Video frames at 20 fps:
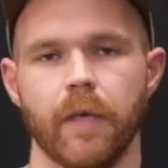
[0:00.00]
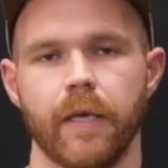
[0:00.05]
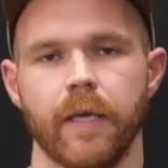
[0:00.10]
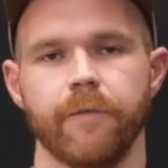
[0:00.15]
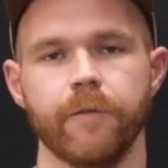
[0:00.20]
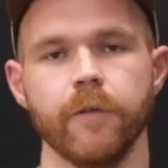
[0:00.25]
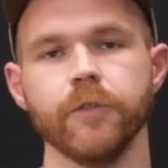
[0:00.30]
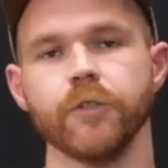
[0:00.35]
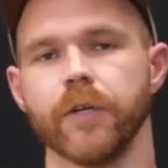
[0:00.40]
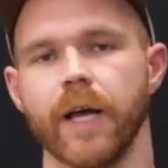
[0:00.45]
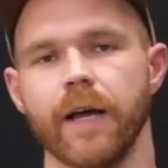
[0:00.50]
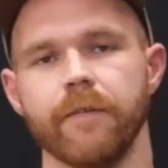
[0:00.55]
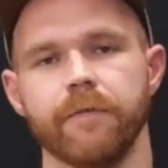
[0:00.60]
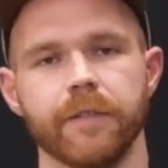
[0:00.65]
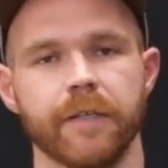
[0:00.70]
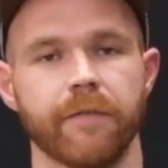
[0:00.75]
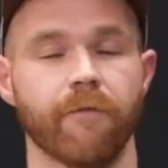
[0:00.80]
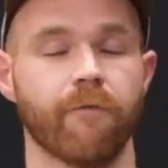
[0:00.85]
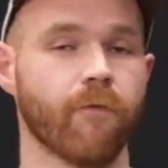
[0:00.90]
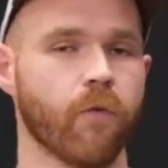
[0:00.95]
If you're
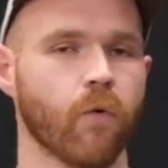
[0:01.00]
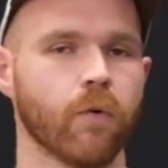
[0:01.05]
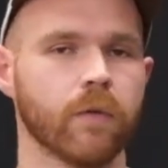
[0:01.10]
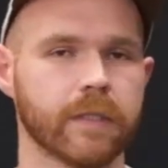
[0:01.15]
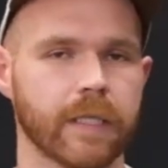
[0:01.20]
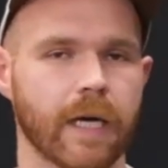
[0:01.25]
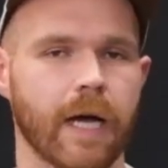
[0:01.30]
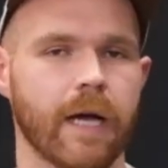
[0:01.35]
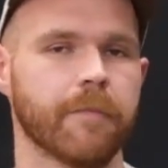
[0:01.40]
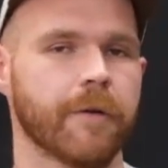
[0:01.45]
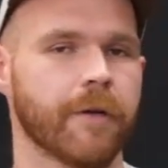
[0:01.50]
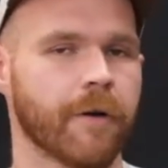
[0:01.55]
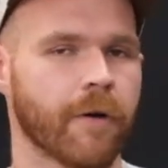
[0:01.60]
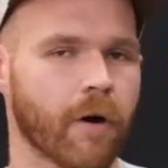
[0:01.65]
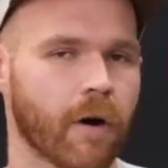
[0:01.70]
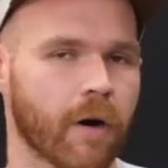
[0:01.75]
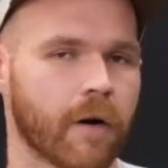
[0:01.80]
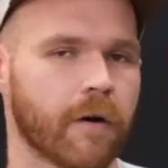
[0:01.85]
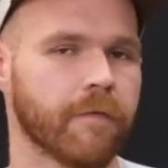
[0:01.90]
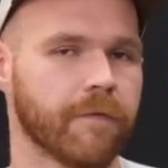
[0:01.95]
traveling full-time in an
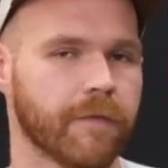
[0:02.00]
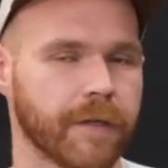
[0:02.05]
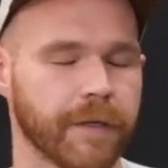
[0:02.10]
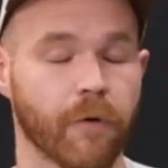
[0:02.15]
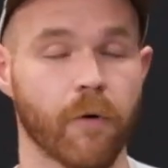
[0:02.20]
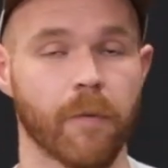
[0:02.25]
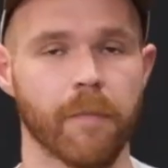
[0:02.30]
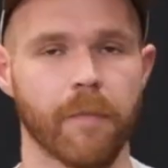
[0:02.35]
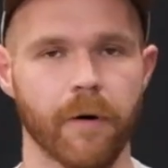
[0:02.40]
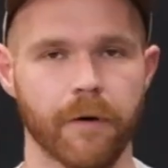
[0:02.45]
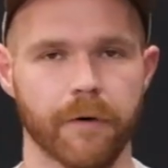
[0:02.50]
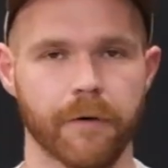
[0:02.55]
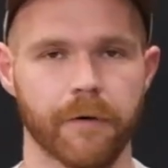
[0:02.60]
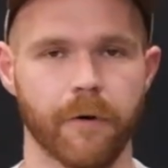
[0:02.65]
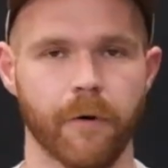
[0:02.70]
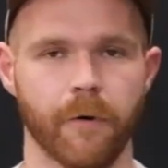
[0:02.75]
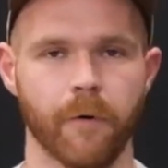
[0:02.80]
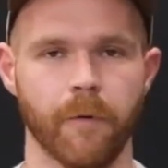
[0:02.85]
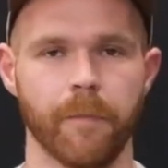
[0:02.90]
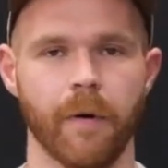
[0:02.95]
R V or
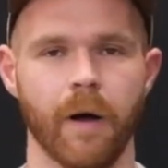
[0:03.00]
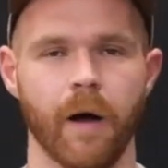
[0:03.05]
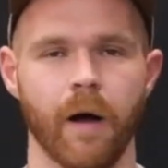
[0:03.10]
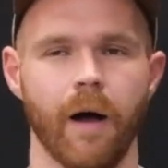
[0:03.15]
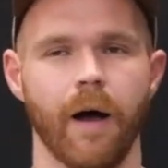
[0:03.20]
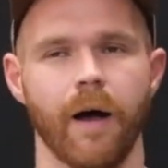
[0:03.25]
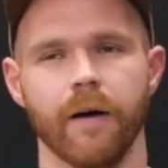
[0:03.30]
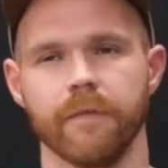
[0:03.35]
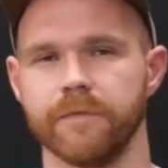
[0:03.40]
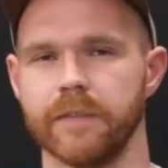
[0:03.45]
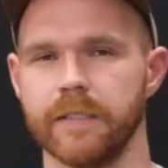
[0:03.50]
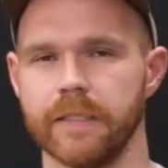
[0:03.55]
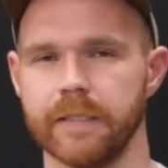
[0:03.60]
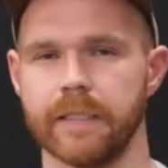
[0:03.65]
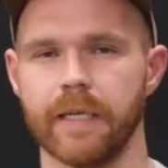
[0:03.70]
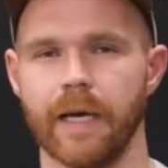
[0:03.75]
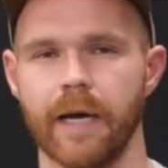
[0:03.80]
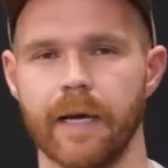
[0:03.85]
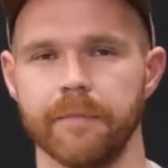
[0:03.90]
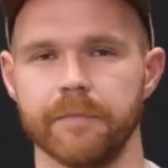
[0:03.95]
motorhome,
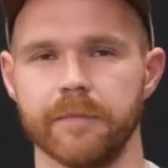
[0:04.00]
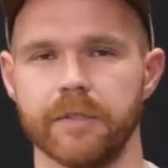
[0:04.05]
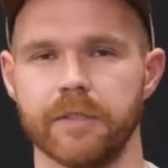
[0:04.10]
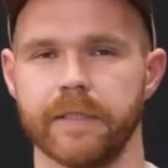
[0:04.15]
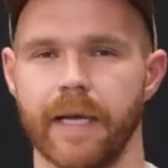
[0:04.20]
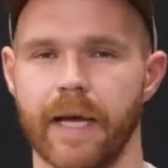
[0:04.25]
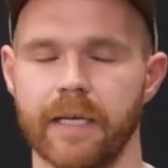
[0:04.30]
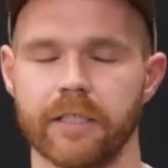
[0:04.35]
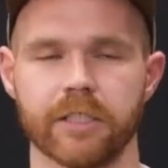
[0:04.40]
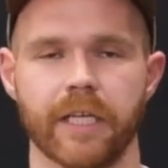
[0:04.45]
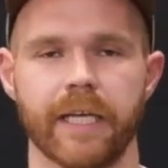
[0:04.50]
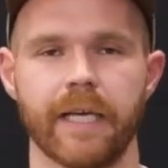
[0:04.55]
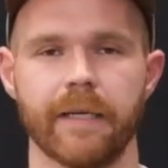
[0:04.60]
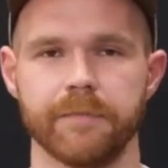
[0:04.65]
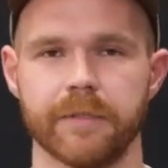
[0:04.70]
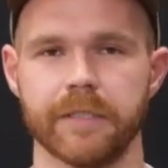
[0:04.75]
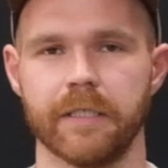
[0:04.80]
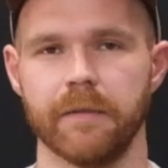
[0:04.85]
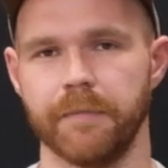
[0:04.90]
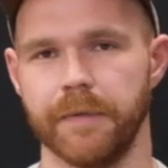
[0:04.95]
oftentimes dash
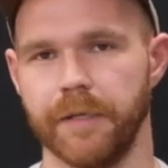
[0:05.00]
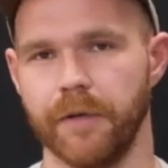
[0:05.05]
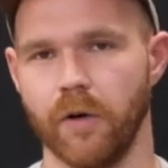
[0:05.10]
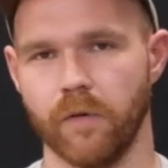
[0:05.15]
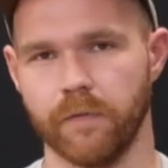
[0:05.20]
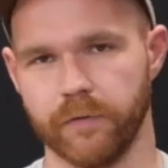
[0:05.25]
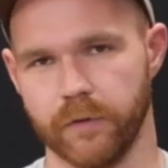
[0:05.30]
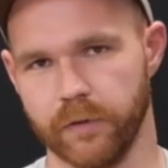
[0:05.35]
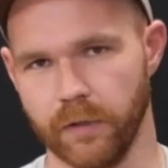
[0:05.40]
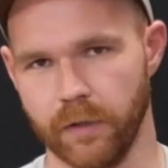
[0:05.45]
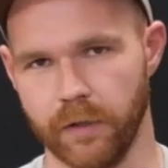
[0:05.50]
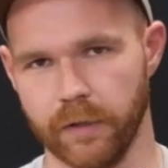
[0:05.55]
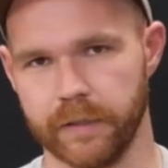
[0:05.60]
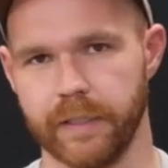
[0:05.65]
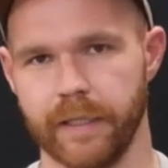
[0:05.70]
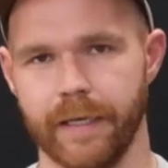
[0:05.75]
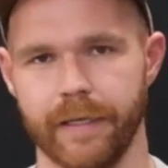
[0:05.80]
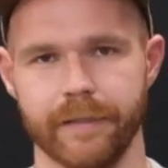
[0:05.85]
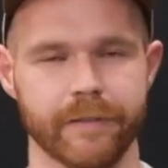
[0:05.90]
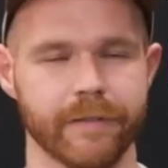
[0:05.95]
cams can be
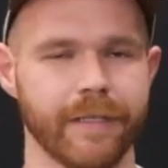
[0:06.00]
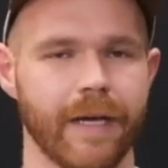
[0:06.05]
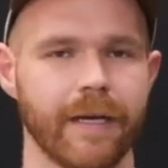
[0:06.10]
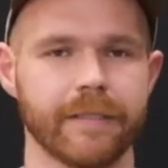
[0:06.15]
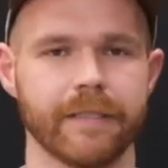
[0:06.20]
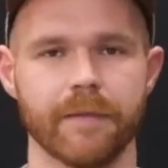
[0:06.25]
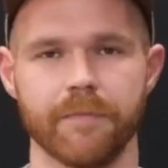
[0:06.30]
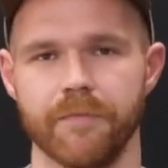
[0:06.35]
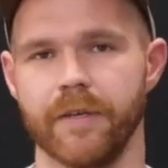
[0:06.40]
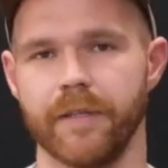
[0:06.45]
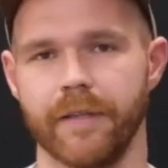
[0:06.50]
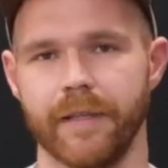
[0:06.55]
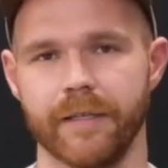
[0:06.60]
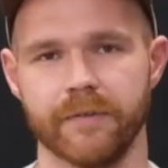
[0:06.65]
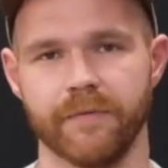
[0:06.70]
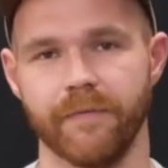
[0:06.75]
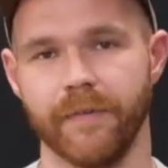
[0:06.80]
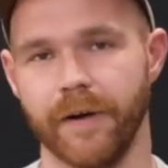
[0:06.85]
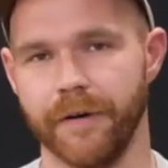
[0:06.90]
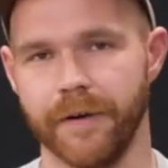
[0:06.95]
overlooked as not something
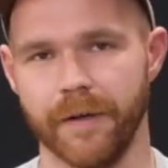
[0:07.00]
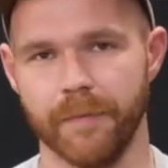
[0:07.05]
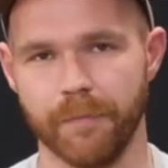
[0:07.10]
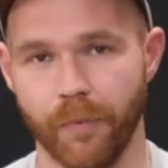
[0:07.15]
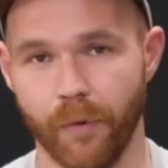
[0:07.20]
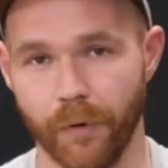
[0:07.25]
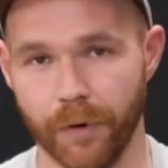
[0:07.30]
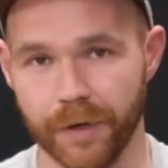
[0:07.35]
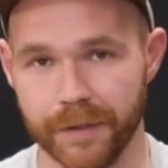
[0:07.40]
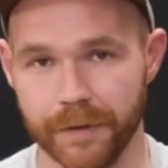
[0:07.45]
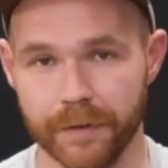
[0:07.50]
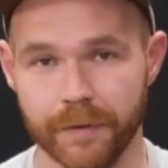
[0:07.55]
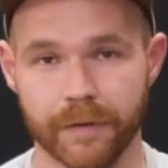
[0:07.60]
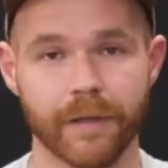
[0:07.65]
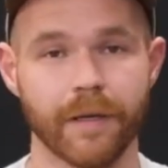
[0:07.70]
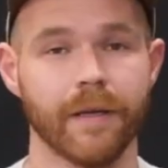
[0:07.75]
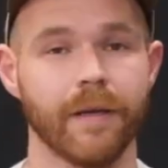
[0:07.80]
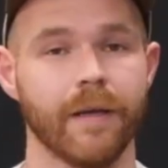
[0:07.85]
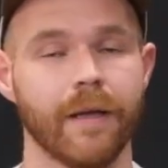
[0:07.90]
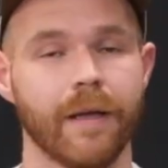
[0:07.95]
that's very important.
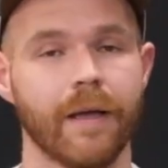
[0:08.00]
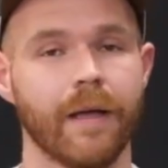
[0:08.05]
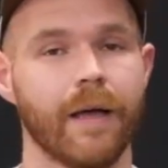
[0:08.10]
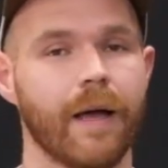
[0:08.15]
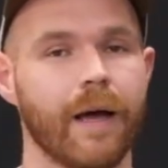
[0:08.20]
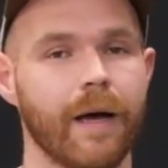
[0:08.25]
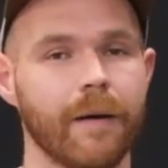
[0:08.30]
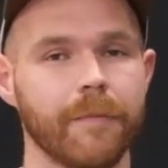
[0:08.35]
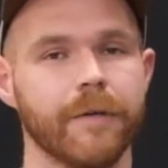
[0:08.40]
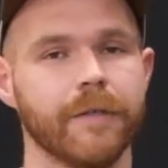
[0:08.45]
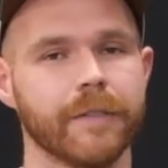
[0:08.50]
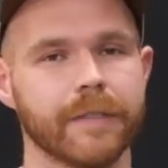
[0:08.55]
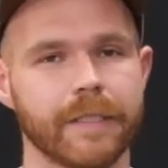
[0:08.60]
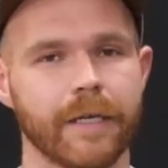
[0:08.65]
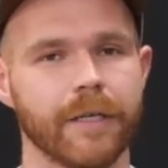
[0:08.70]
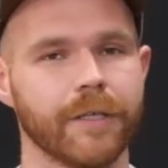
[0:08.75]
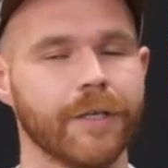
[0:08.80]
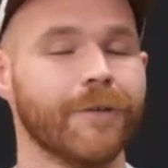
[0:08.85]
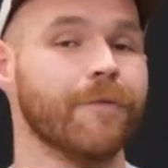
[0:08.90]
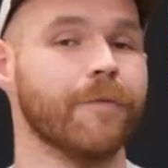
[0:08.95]
I'm here to
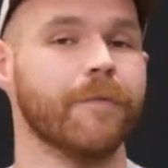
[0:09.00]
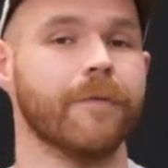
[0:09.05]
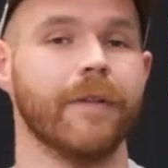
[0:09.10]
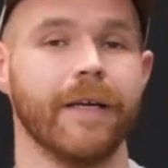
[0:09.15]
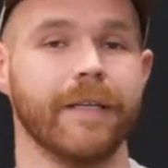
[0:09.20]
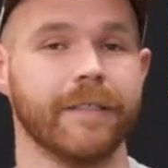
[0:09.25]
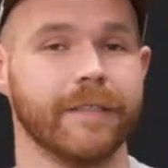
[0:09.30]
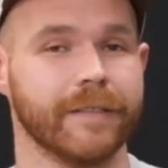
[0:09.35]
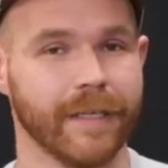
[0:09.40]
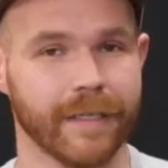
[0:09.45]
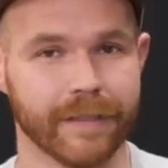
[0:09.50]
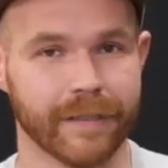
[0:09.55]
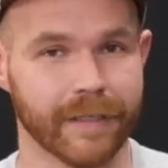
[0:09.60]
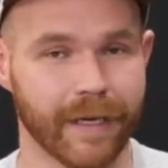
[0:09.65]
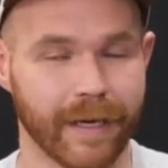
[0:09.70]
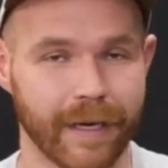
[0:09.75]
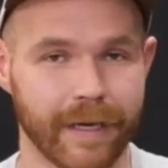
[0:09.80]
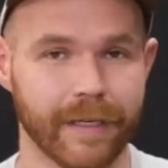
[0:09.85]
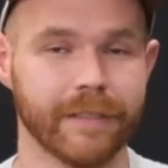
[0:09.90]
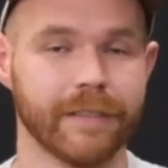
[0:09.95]
tell you that is not the
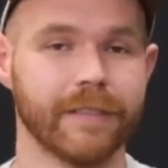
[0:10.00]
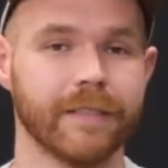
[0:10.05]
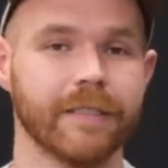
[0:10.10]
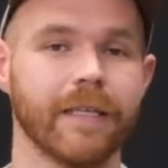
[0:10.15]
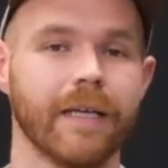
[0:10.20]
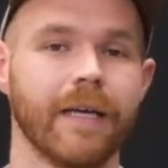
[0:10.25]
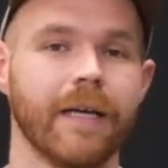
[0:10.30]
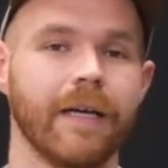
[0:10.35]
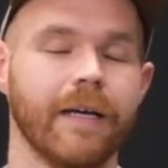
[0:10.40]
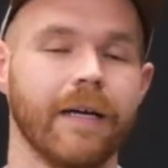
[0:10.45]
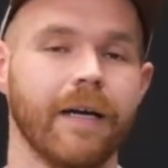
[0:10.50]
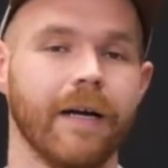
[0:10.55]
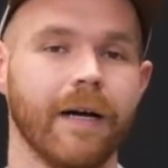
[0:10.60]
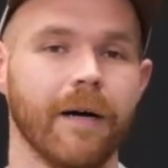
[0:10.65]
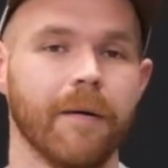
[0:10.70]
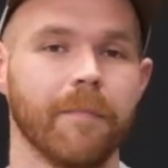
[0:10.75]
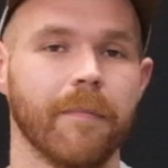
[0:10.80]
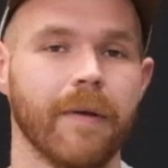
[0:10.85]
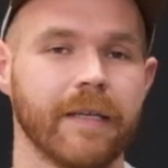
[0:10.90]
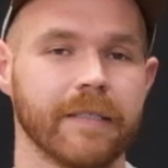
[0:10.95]
case.
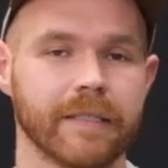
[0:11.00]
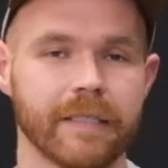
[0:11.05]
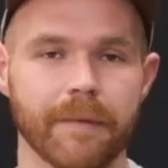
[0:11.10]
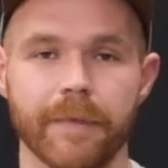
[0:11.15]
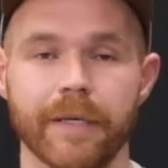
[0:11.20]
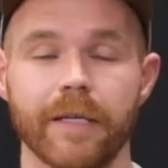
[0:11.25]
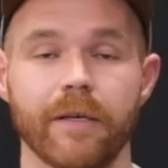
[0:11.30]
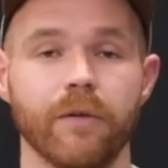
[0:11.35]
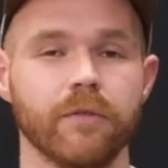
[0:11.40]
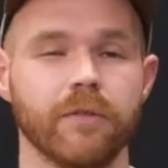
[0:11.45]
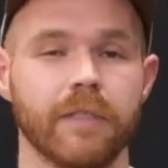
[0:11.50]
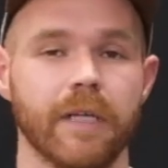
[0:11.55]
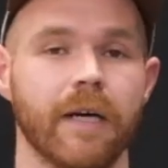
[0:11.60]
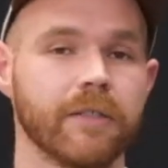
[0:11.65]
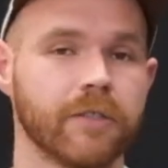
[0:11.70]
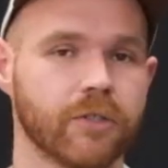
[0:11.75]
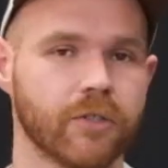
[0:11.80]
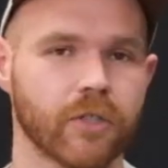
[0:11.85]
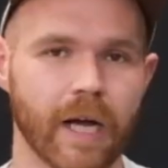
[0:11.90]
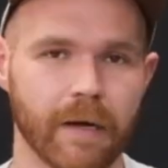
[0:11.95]
Um, as somebody who
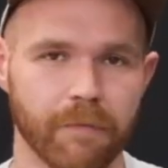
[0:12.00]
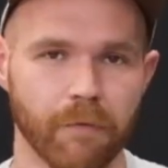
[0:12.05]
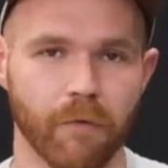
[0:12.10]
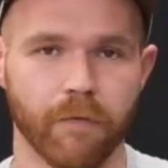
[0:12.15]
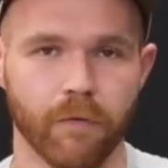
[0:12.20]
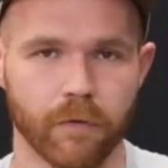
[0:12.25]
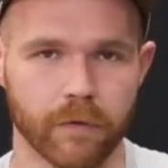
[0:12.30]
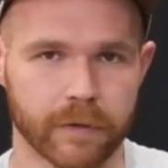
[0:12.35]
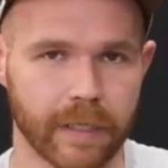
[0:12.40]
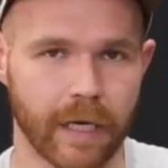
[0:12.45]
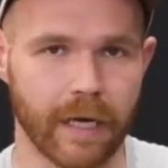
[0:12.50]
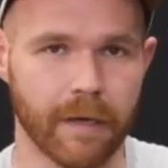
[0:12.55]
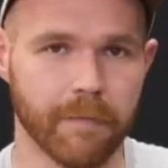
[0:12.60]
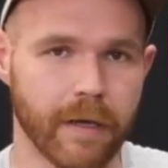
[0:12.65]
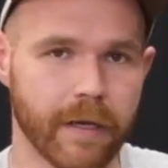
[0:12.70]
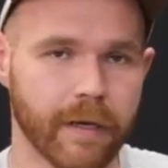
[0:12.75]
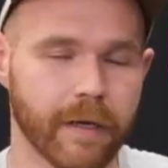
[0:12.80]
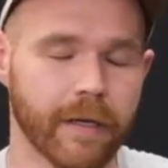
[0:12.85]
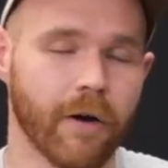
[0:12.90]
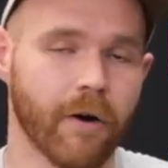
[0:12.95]
does travel full-time
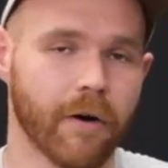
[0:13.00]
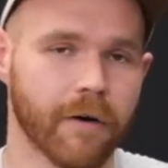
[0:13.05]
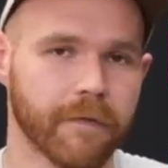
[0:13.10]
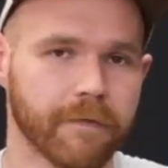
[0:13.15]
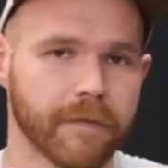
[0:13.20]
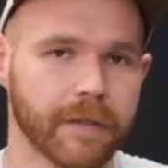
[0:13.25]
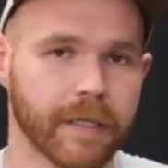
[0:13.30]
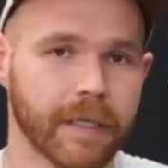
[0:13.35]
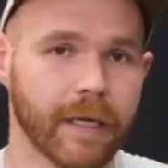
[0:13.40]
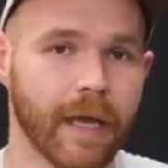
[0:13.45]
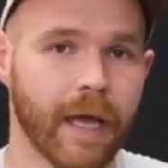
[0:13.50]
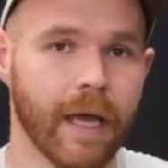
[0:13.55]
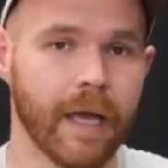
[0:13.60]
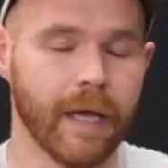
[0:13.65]
in an R V,